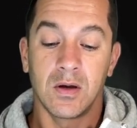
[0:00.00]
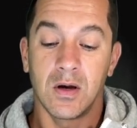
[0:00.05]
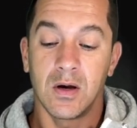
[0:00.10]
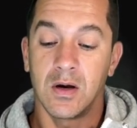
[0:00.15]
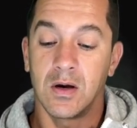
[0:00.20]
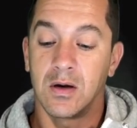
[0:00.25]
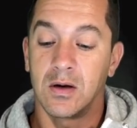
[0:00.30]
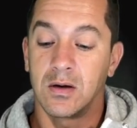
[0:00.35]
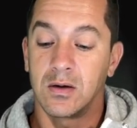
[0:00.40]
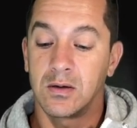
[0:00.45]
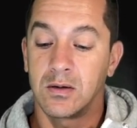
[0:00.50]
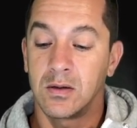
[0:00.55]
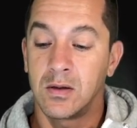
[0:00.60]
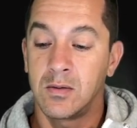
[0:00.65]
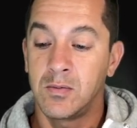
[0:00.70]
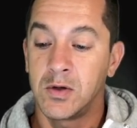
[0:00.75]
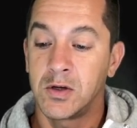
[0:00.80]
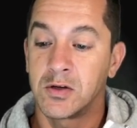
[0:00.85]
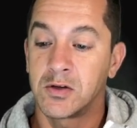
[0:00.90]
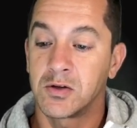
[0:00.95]
uh,
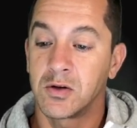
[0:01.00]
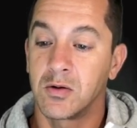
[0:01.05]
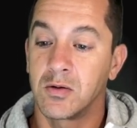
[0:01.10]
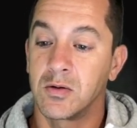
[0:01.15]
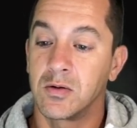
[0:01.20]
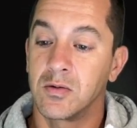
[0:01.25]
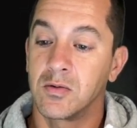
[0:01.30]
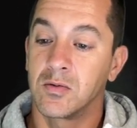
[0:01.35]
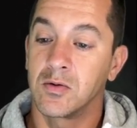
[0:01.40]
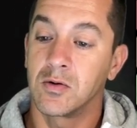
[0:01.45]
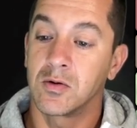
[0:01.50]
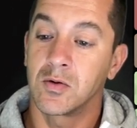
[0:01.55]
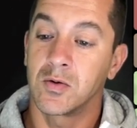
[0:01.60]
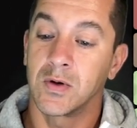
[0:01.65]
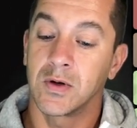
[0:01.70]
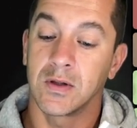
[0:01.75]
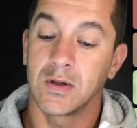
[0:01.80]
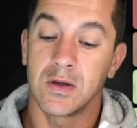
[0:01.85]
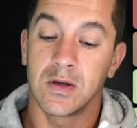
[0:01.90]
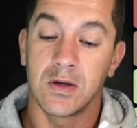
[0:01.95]
let me show you real
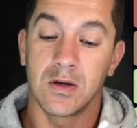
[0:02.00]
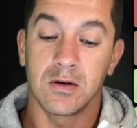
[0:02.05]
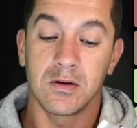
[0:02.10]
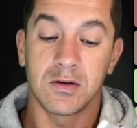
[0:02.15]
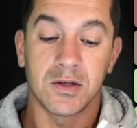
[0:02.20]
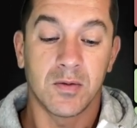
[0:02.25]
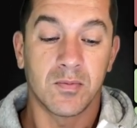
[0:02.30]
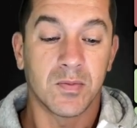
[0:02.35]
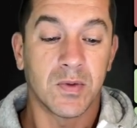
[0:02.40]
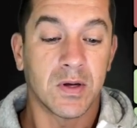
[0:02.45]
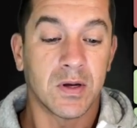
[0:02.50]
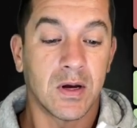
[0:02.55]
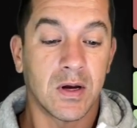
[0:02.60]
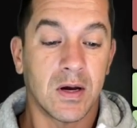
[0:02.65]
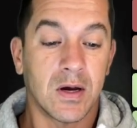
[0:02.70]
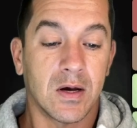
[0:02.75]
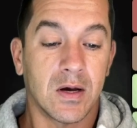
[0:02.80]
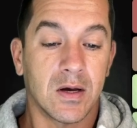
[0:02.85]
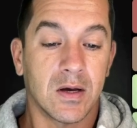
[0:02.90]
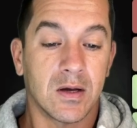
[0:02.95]
quickly here something
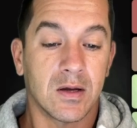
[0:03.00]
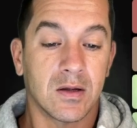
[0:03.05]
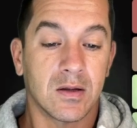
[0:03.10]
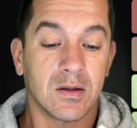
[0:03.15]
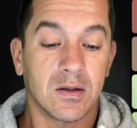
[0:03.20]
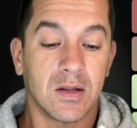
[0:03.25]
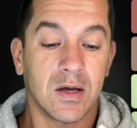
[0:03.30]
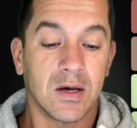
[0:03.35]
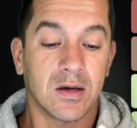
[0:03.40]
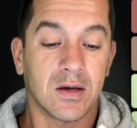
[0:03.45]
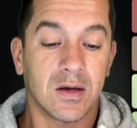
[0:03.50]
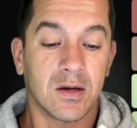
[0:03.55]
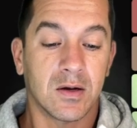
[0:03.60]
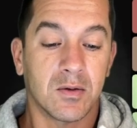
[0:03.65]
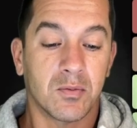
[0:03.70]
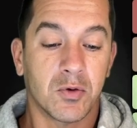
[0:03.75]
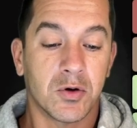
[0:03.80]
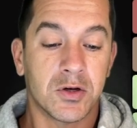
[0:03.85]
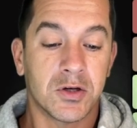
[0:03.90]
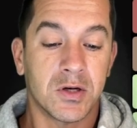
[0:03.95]
I like and
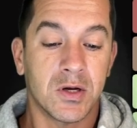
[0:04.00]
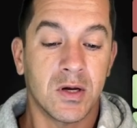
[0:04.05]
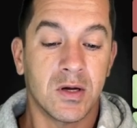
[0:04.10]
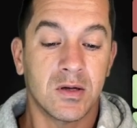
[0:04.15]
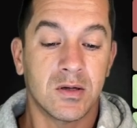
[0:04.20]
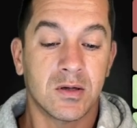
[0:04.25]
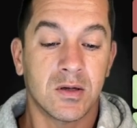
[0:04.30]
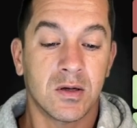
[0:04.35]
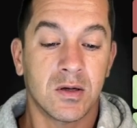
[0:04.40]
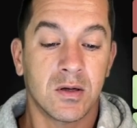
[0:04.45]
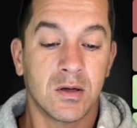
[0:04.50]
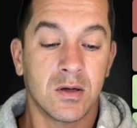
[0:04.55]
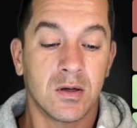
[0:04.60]
appreciate.